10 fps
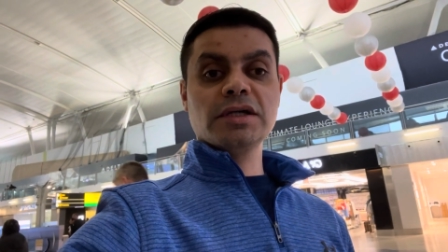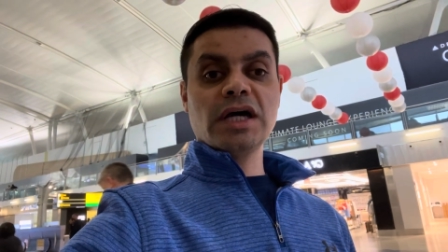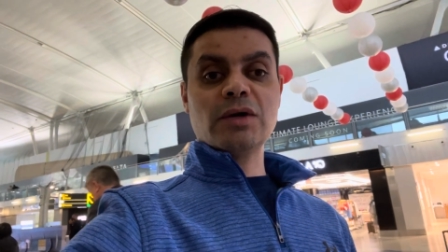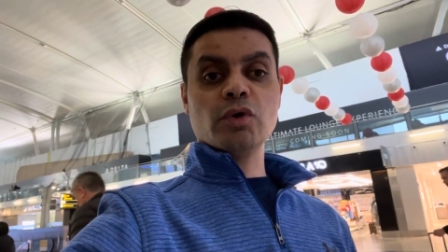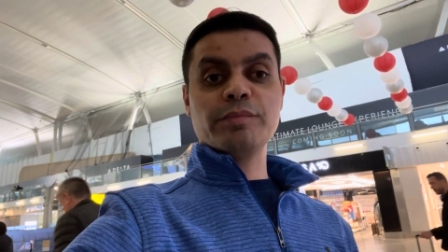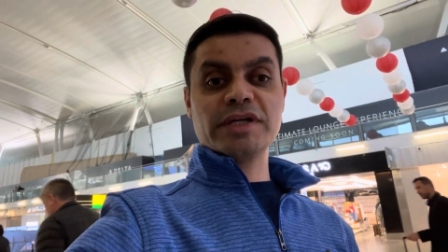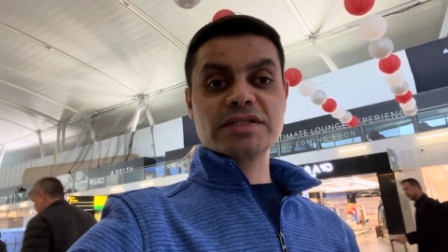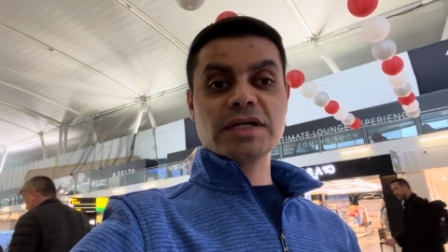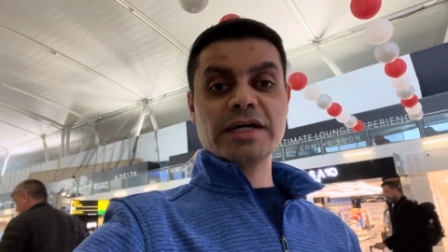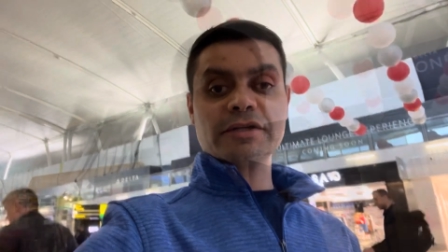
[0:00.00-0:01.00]
I won't be as
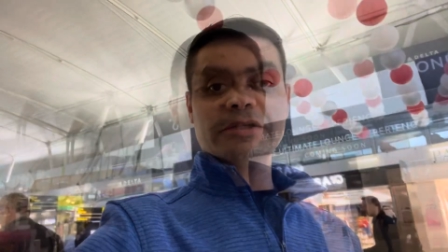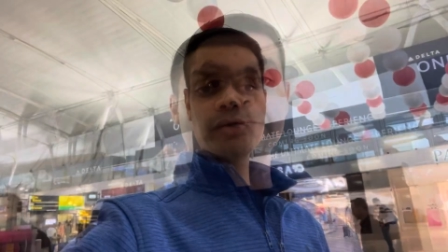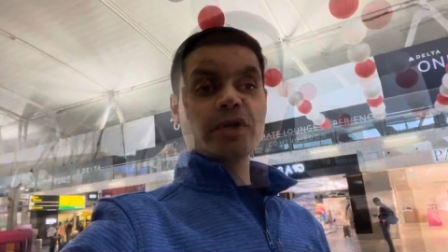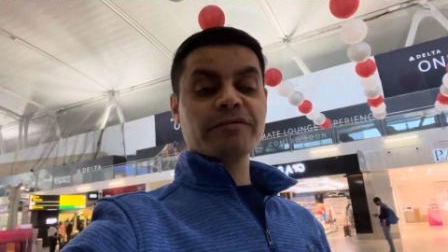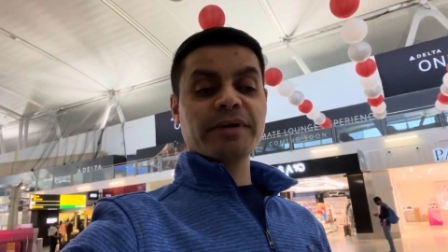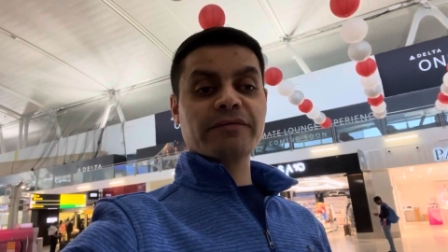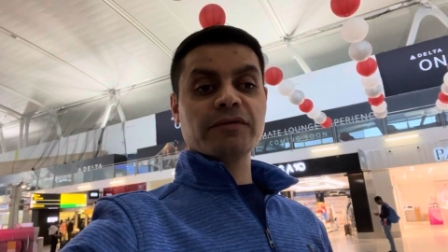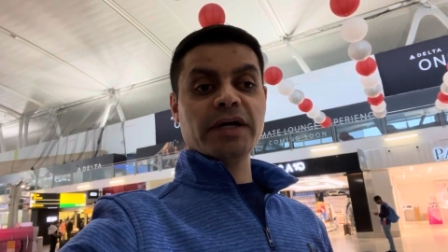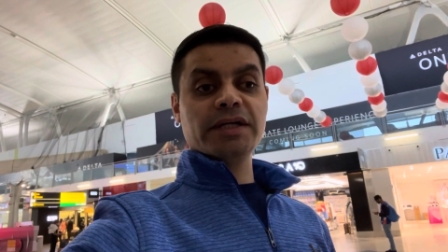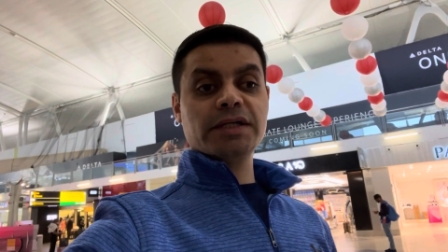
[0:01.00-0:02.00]
tired. The majority of my
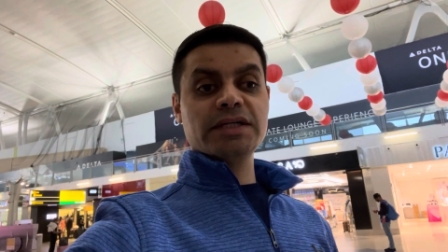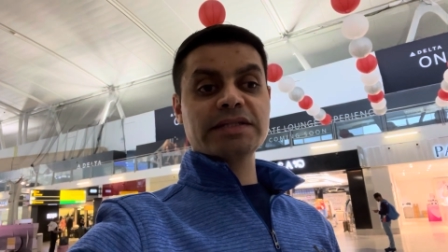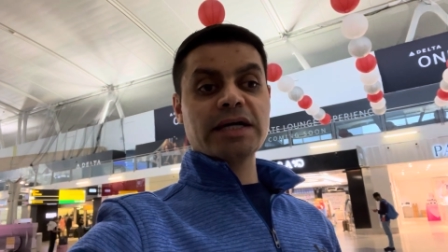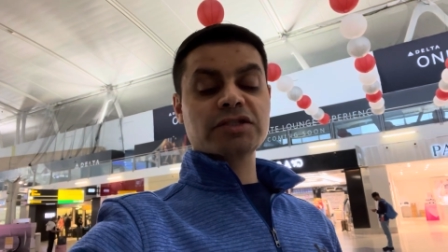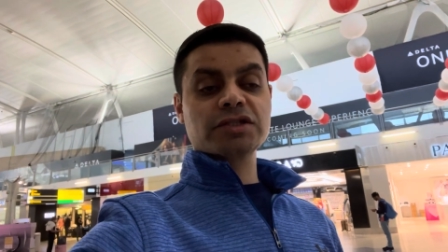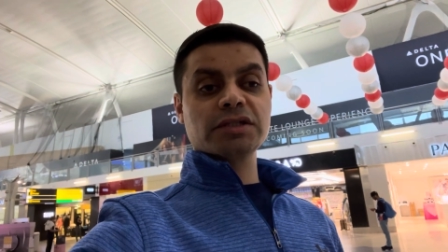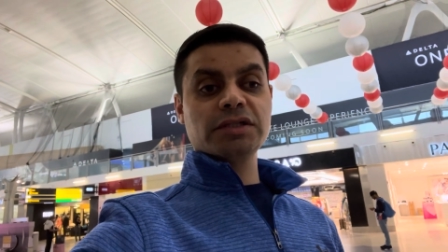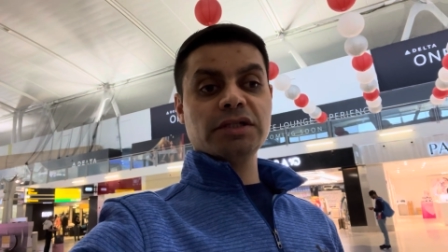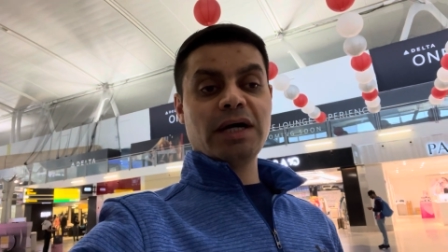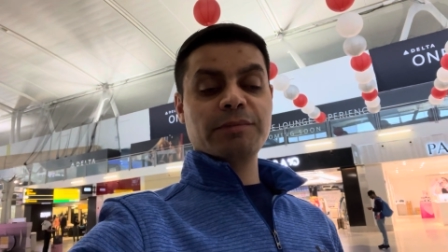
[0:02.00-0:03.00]
flight is
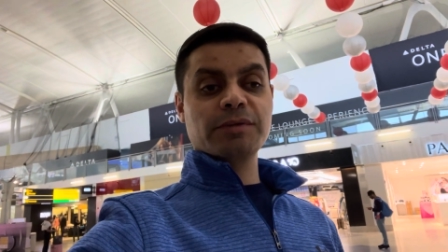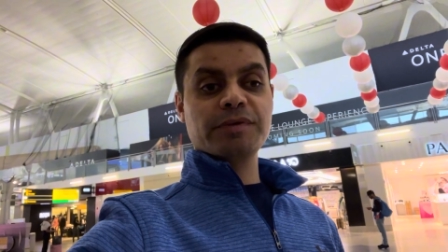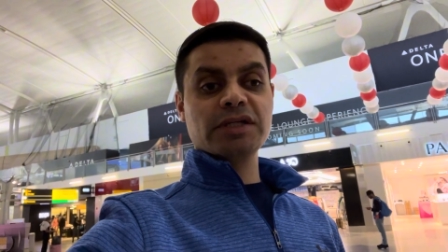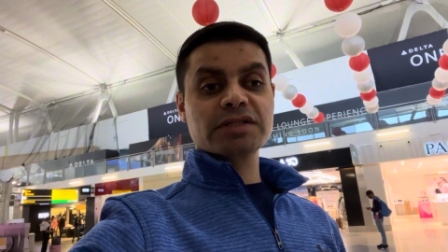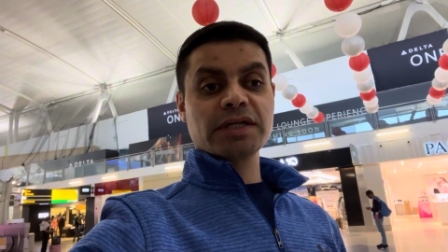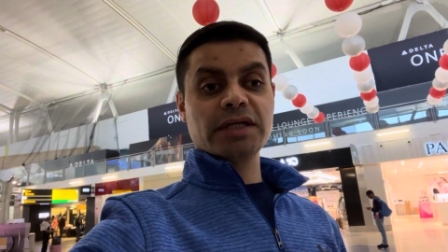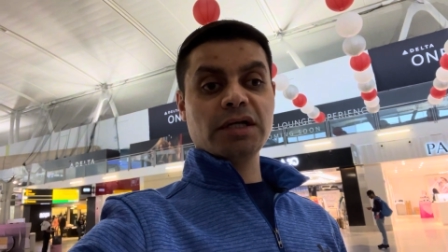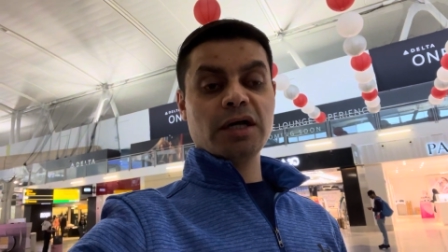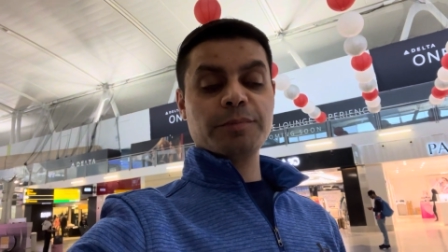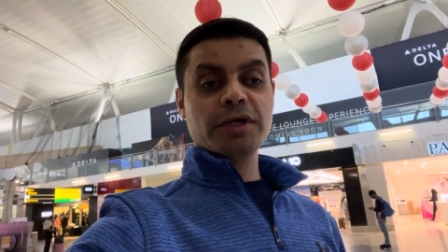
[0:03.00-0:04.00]
actually, I'm gonna be staying
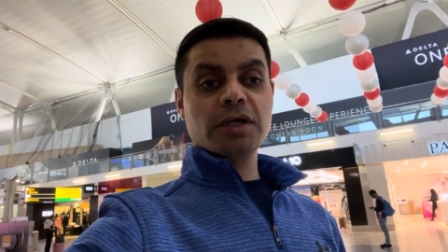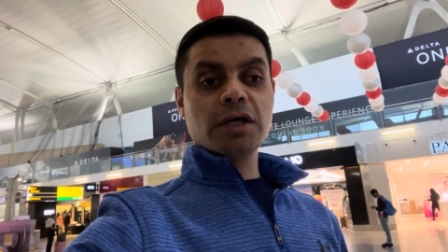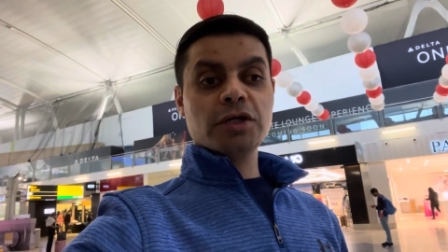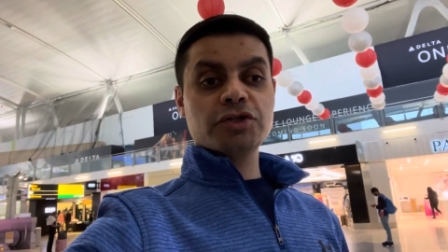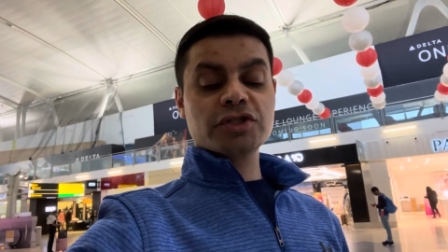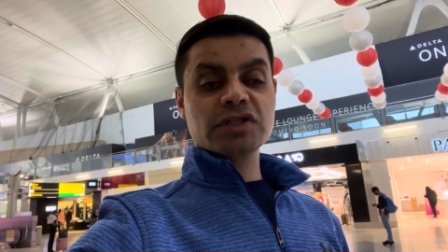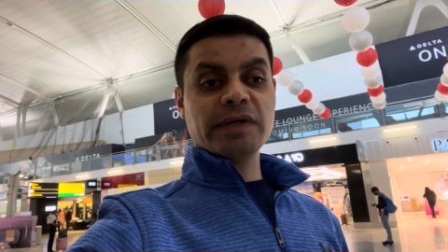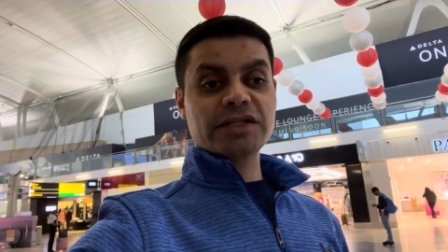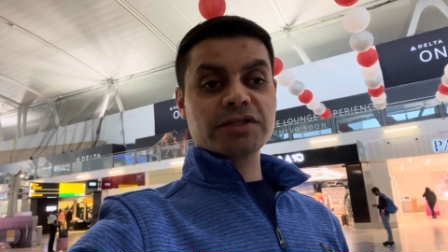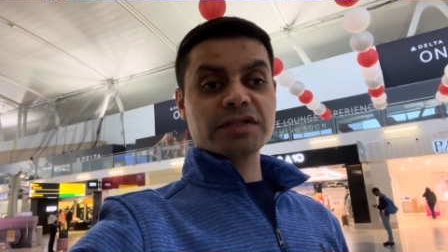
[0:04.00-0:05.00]
up just to
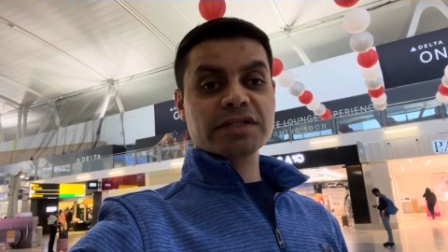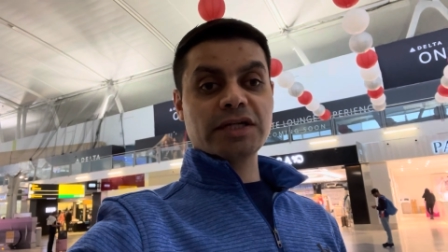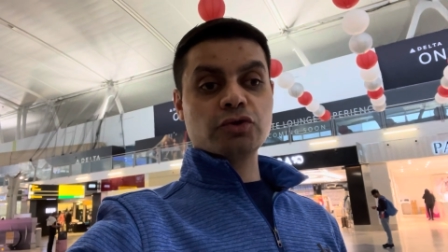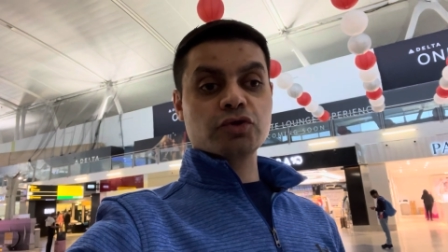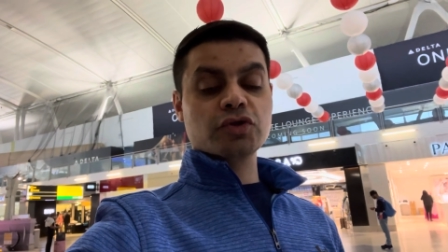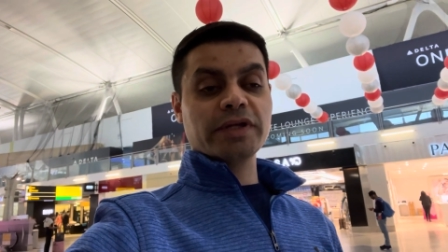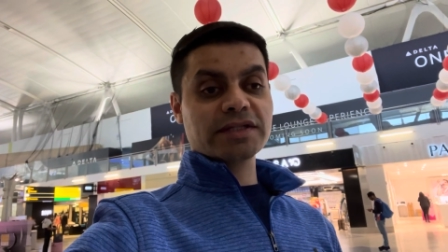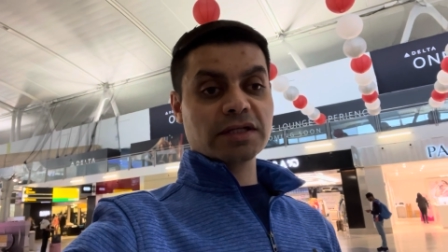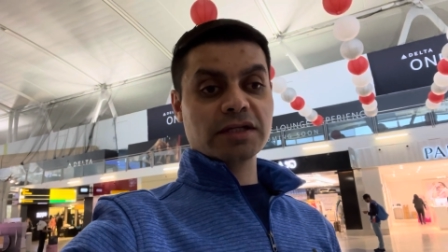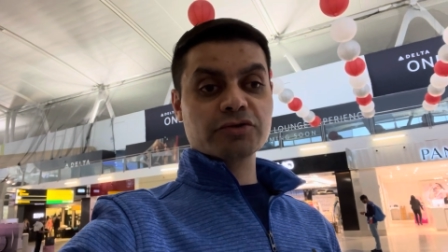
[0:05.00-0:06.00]
match the schedule. So
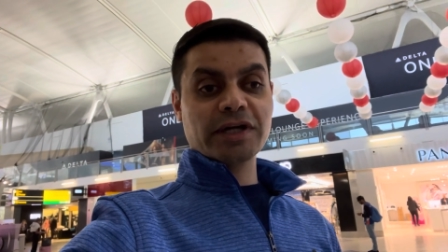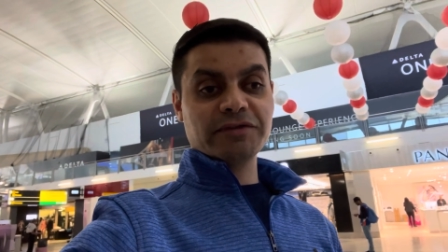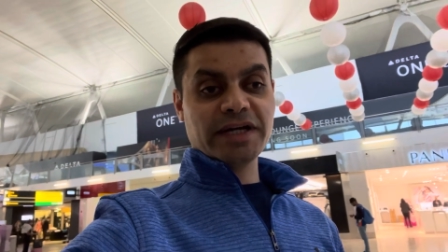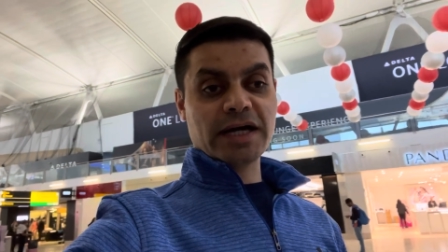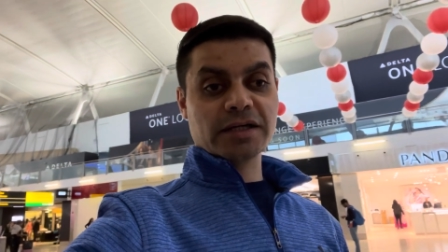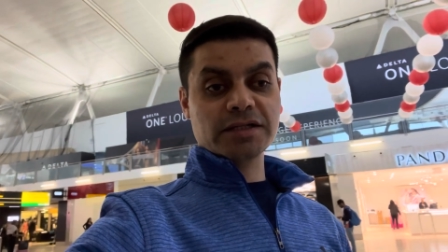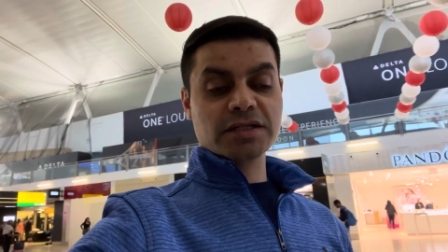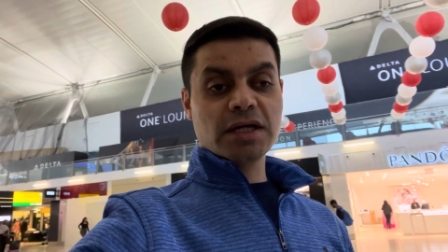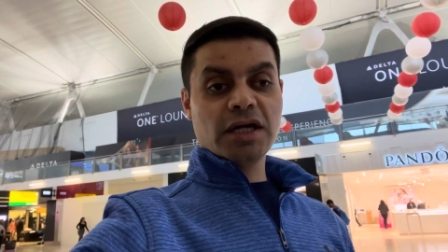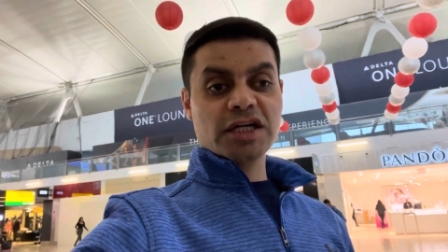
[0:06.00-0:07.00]
that's how the travel hack is.